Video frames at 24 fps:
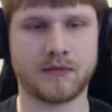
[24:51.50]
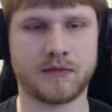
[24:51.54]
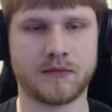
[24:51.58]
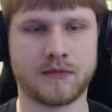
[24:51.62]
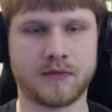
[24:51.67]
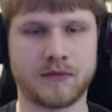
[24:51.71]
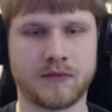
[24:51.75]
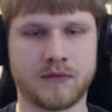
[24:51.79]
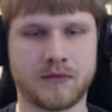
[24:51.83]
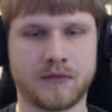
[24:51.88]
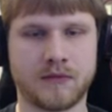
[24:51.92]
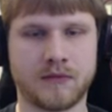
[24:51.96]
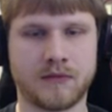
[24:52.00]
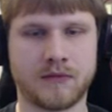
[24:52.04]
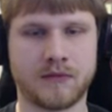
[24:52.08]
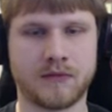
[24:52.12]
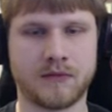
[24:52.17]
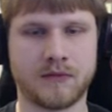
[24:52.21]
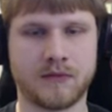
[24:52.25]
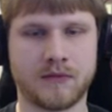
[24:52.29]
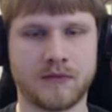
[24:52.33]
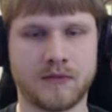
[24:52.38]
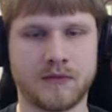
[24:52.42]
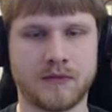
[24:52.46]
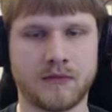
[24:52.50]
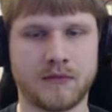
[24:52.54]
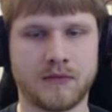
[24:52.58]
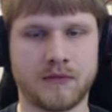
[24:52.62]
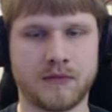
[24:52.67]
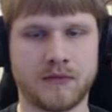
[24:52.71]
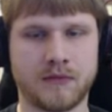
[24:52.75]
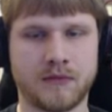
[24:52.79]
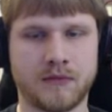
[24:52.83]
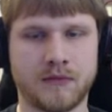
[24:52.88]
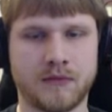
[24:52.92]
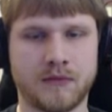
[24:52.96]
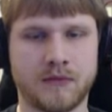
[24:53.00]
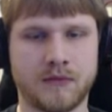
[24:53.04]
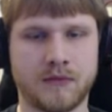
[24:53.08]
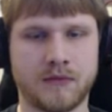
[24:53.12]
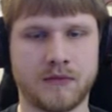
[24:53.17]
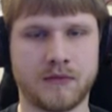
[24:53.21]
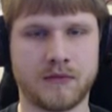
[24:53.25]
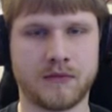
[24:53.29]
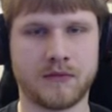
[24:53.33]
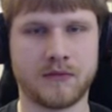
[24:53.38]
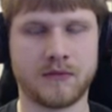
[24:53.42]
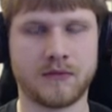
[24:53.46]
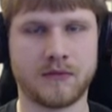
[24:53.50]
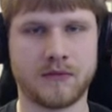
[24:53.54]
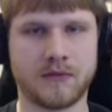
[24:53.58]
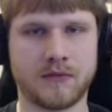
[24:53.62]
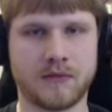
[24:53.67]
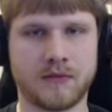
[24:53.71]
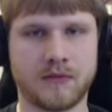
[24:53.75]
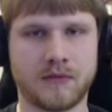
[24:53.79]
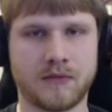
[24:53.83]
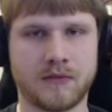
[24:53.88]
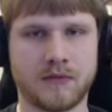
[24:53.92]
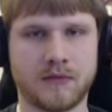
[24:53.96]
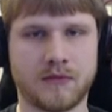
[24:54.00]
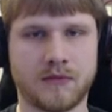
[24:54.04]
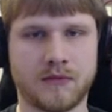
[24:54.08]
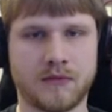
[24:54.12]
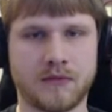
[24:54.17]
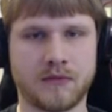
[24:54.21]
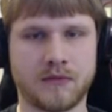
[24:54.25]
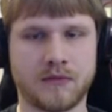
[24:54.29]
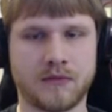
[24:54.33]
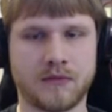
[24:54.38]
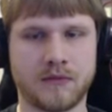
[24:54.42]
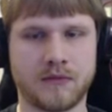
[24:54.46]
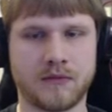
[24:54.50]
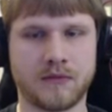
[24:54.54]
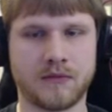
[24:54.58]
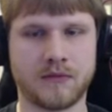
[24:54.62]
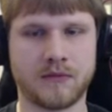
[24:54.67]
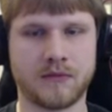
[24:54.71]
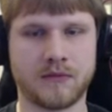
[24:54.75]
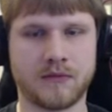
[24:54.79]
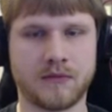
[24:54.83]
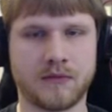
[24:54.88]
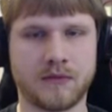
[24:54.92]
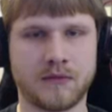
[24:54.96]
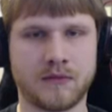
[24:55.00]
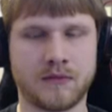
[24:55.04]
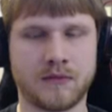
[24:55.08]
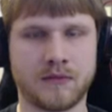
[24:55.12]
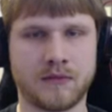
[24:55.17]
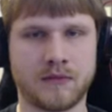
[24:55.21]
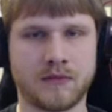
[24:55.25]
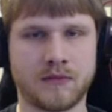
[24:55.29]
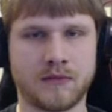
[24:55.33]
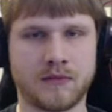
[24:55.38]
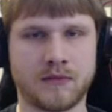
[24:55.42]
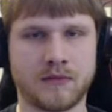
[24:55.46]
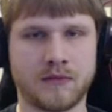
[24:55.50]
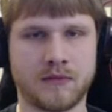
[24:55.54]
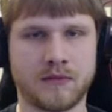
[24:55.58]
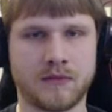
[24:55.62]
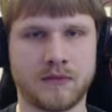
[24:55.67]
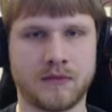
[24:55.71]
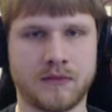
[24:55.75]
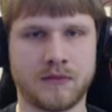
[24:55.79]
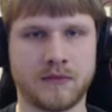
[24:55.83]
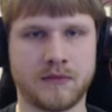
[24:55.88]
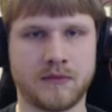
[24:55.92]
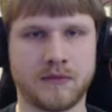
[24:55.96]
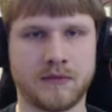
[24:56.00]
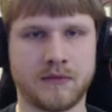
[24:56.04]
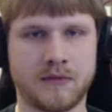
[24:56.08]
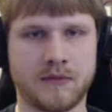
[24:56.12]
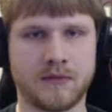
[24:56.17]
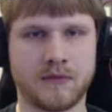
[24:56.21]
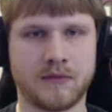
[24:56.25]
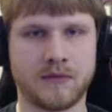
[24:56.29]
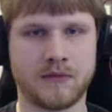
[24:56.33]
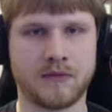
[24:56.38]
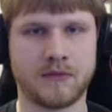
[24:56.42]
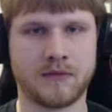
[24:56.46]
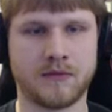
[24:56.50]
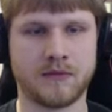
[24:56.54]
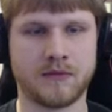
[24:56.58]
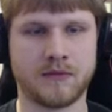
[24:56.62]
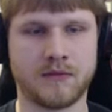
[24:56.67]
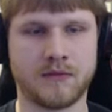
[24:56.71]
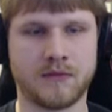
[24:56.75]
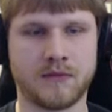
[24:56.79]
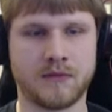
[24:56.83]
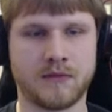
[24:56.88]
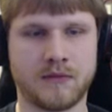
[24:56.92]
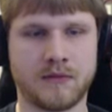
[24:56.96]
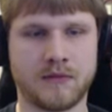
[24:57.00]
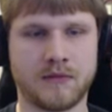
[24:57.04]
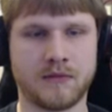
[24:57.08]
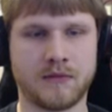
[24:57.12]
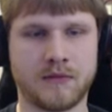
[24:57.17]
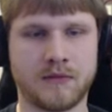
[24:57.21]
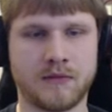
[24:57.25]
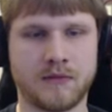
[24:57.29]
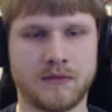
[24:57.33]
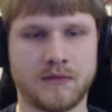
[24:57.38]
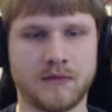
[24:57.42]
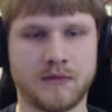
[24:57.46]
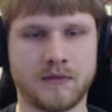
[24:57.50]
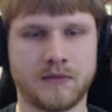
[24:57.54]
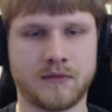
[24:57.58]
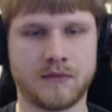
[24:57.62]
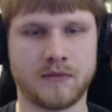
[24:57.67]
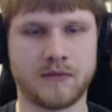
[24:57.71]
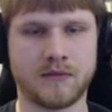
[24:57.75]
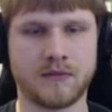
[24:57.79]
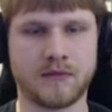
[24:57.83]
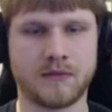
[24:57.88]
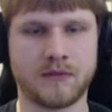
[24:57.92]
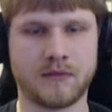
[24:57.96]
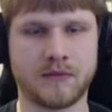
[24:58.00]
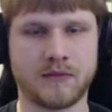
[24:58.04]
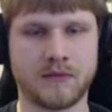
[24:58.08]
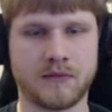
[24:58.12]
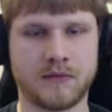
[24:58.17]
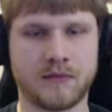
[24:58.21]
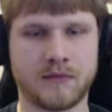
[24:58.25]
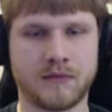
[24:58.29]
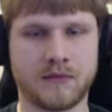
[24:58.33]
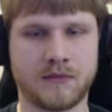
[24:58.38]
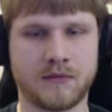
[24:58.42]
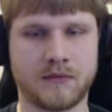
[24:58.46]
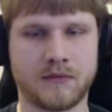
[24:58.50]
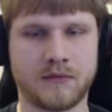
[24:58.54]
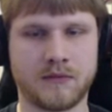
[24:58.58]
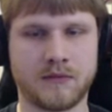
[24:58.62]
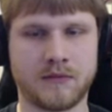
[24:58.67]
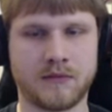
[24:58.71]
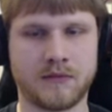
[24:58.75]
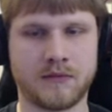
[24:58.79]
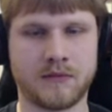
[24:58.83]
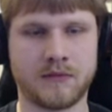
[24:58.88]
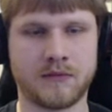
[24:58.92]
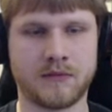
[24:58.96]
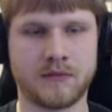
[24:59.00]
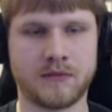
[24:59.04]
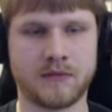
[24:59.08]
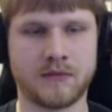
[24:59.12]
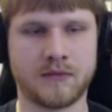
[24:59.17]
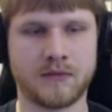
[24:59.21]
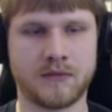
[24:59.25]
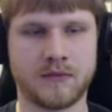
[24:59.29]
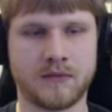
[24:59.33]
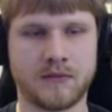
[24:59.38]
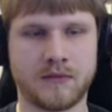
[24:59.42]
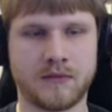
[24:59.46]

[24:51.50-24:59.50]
The person shown says nothing.